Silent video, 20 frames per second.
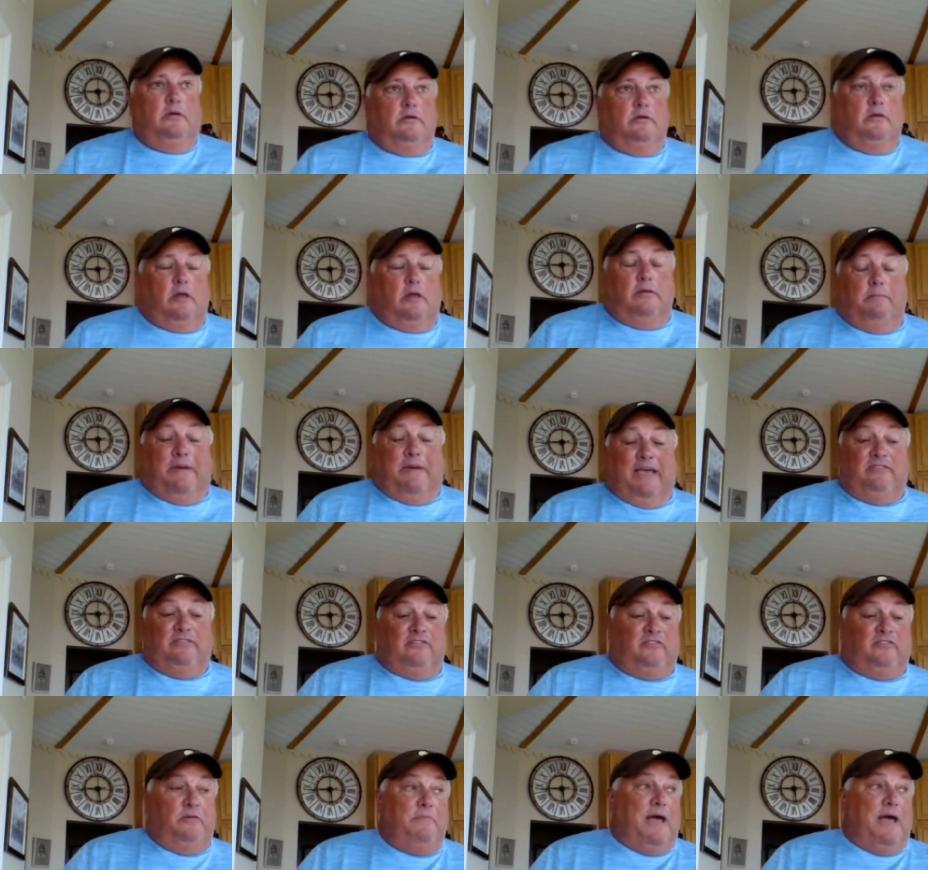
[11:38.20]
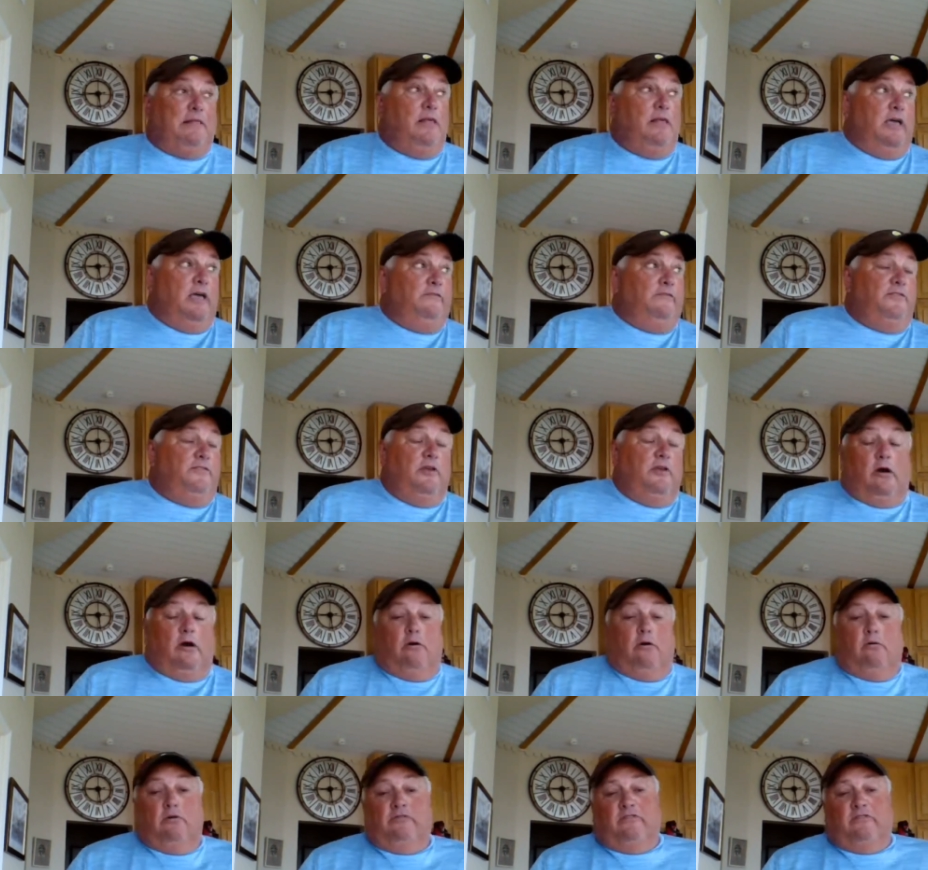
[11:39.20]
the basis of my life. You
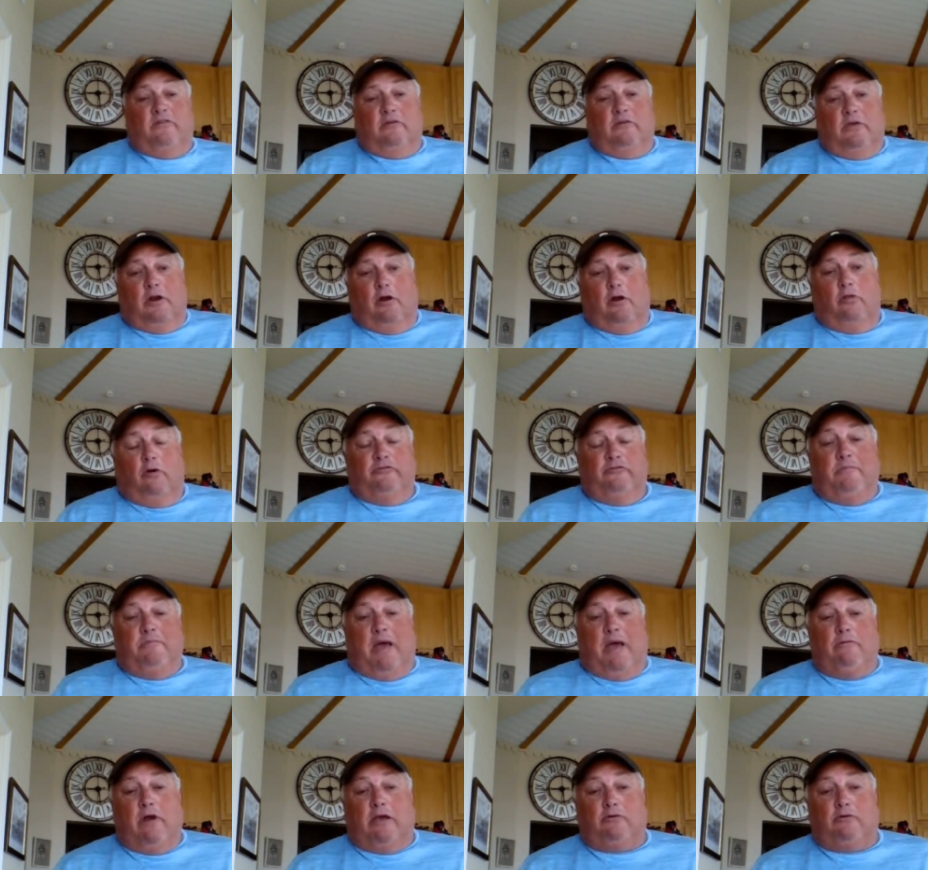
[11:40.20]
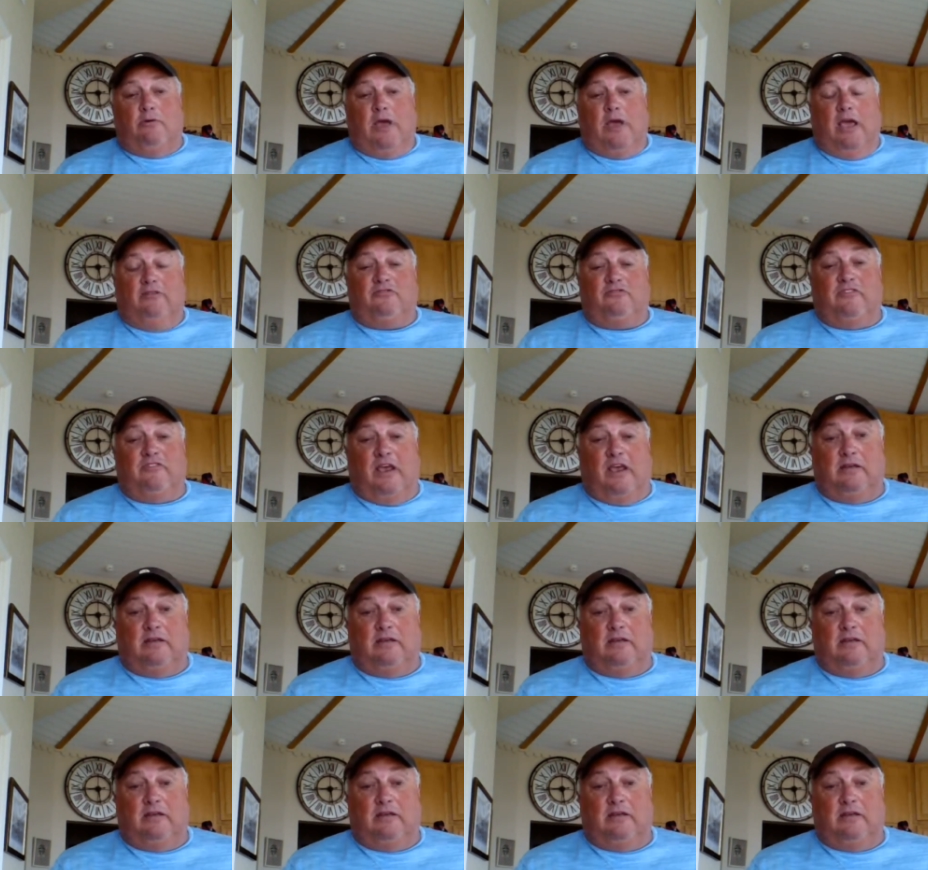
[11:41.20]
know, is you know, those are my recreations.